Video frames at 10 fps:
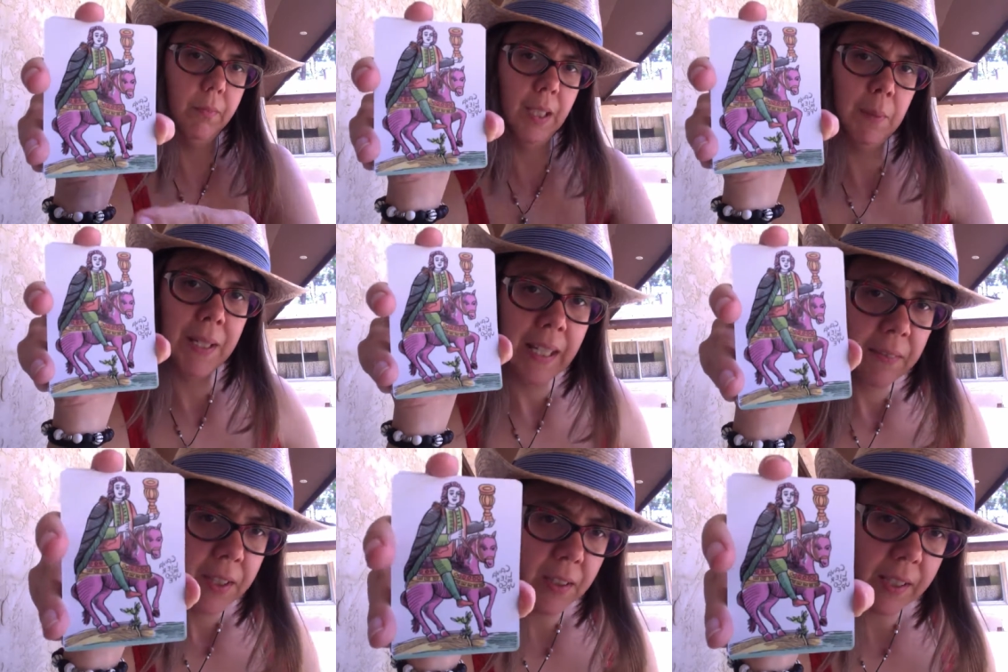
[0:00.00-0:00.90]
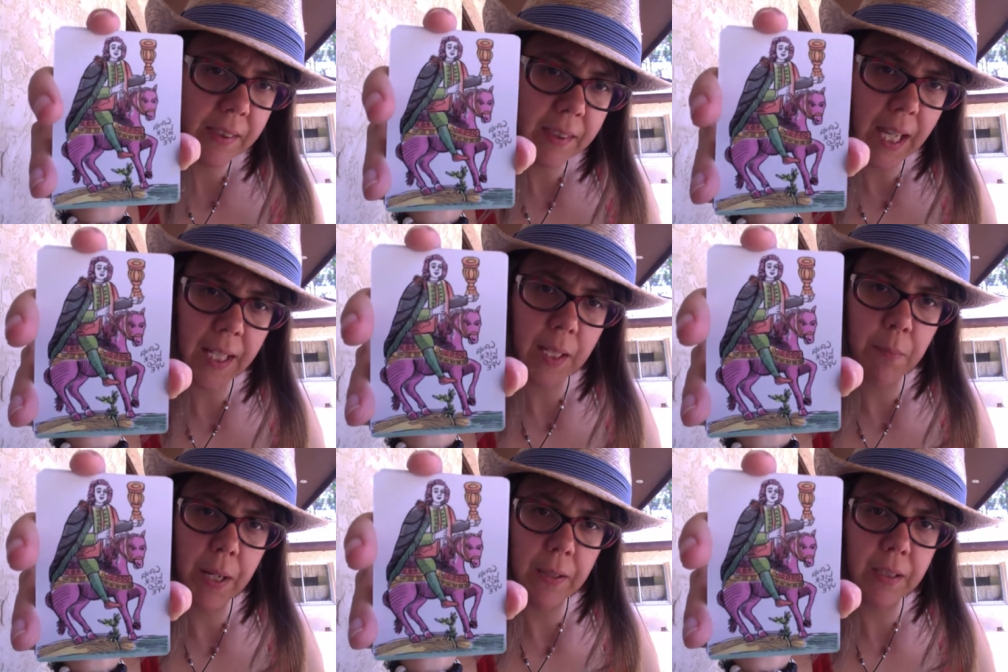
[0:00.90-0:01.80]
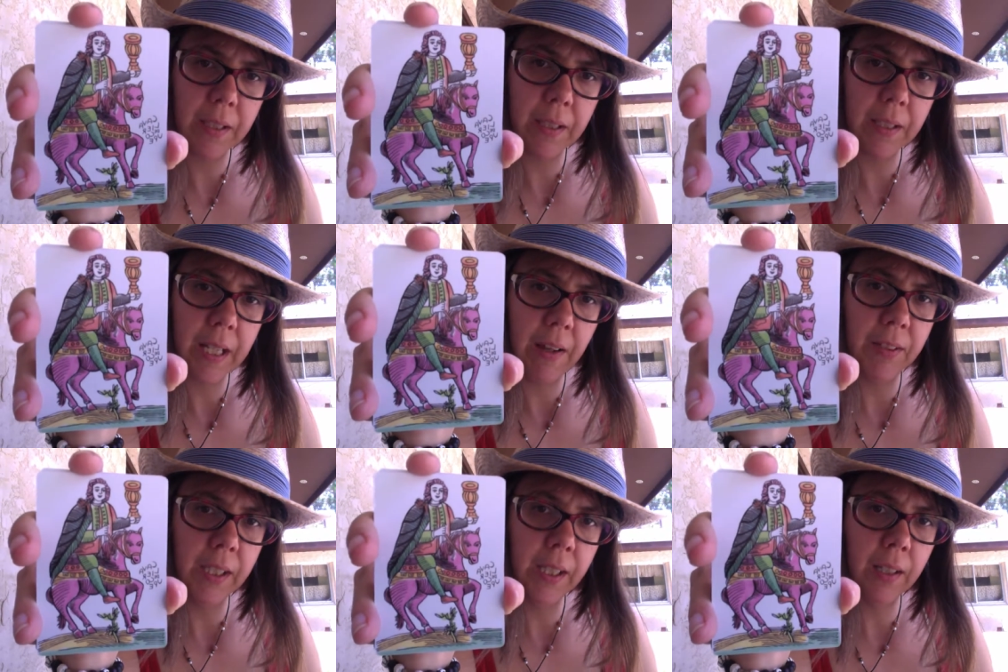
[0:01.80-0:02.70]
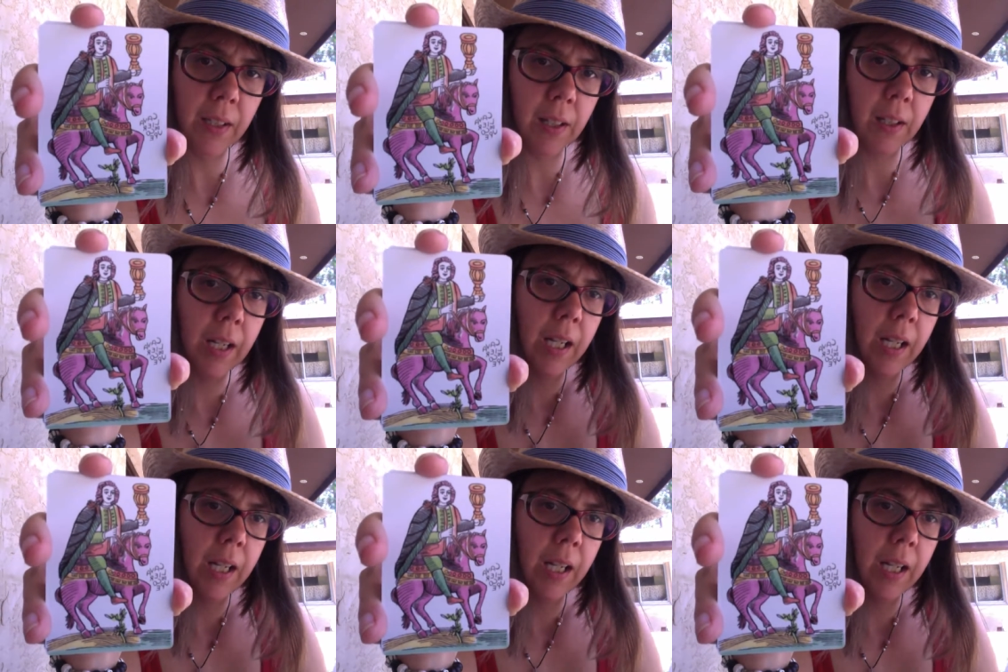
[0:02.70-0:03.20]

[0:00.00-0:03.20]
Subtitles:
I mean, even look at that compared to the Cavalier.